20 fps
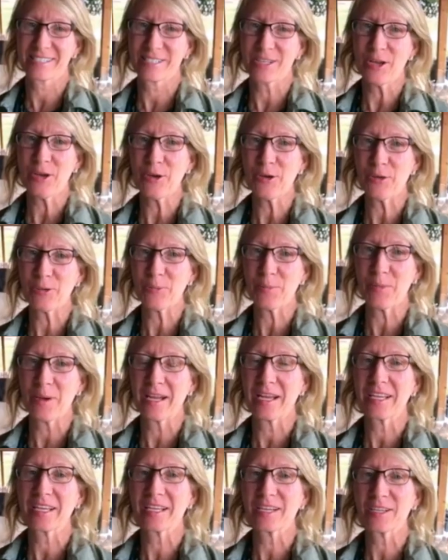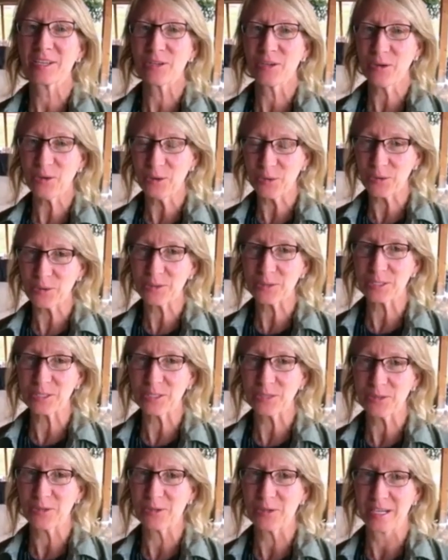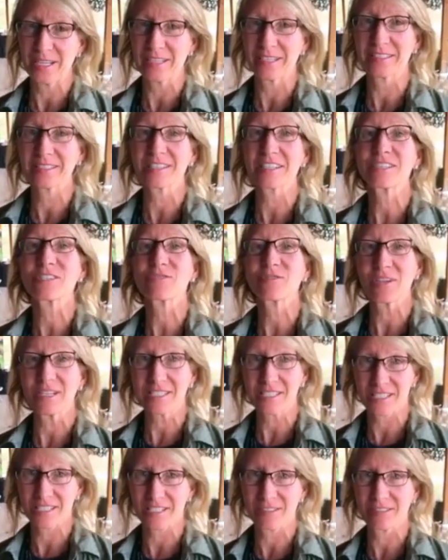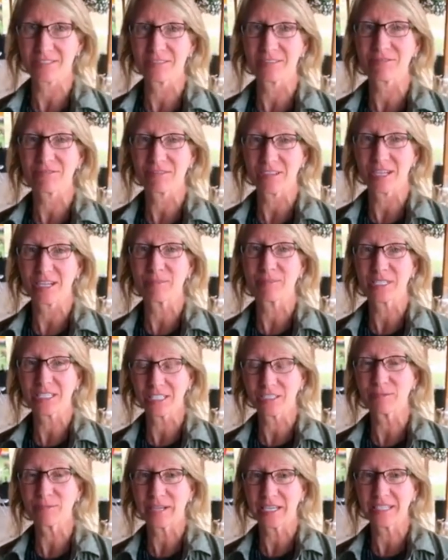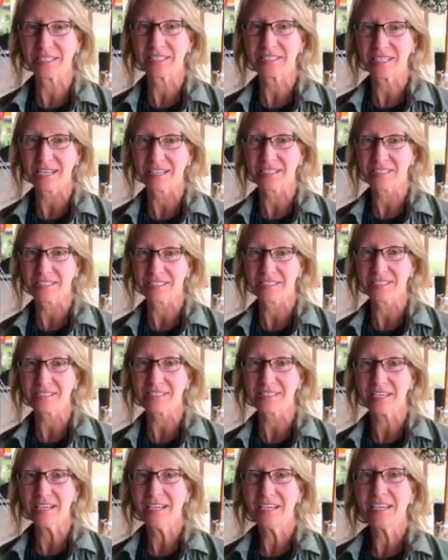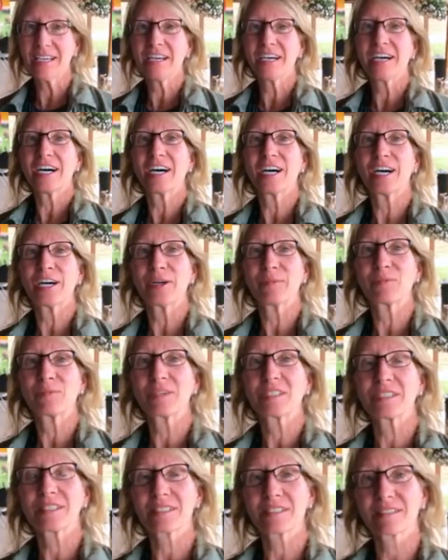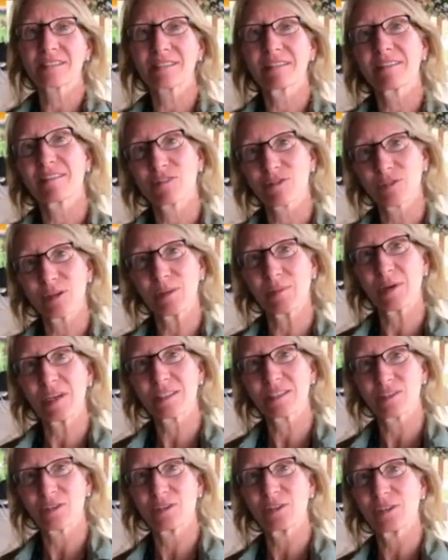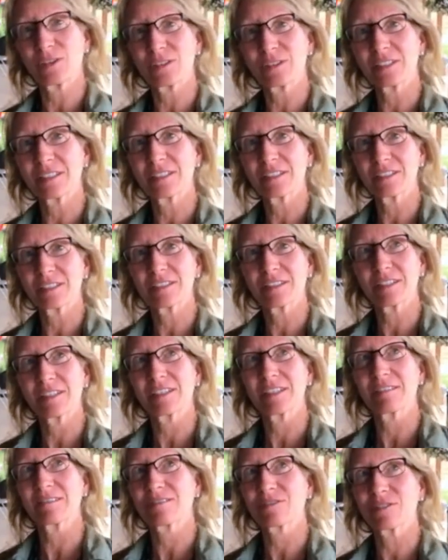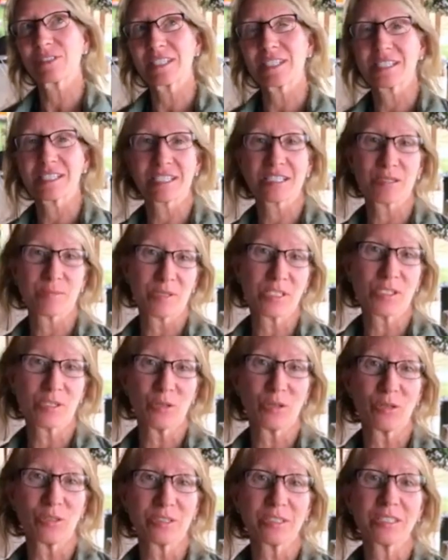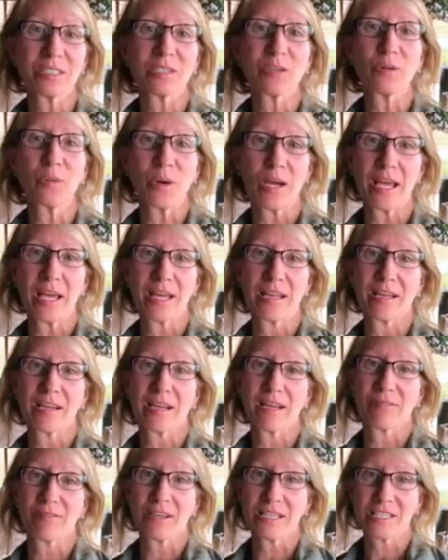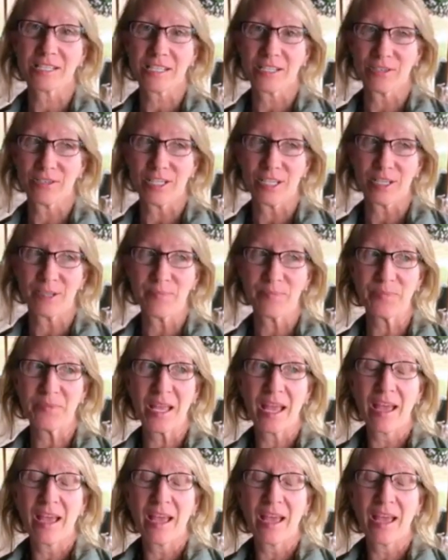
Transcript: So my colt, who I had just rescued from a kill pen in Texas, was 3 months old, 3 to 6 months old when I rescued him,